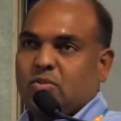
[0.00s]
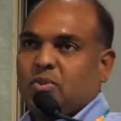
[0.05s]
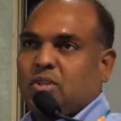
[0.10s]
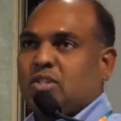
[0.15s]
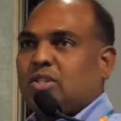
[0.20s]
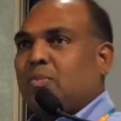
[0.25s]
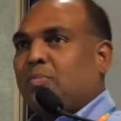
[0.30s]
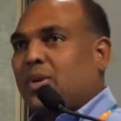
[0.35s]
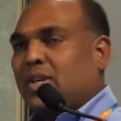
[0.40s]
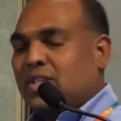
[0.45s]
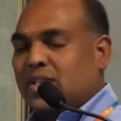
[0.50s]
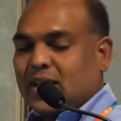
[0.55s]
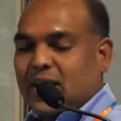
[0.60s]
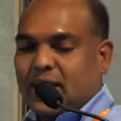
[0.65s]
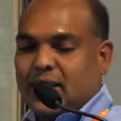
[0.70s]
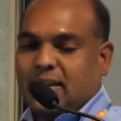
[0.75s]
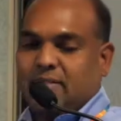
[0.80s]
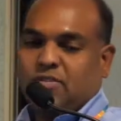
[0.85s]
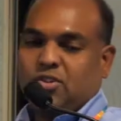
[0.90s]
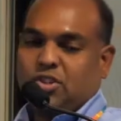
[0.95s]
which is the
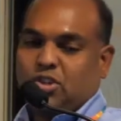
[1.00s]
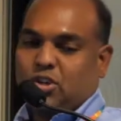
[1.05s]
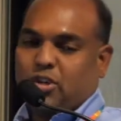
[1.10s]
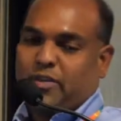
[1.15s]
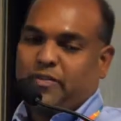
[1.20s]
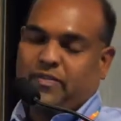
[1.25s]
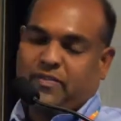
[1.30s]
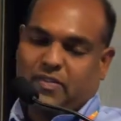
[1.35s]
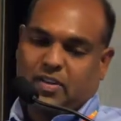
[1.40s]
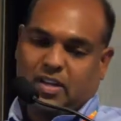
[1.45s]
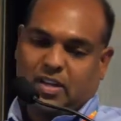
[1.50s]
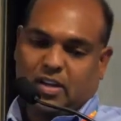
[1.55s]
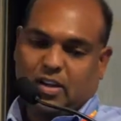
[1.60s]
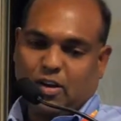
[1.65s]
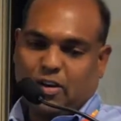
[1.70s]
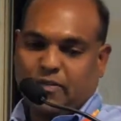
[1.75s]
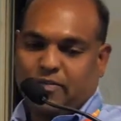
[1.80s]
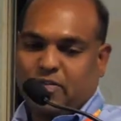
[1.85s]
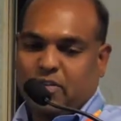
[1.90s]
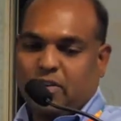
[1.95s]
PCIe version
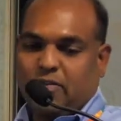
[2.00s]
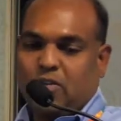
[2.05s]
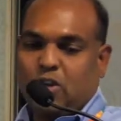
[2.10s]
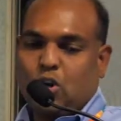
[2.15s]
of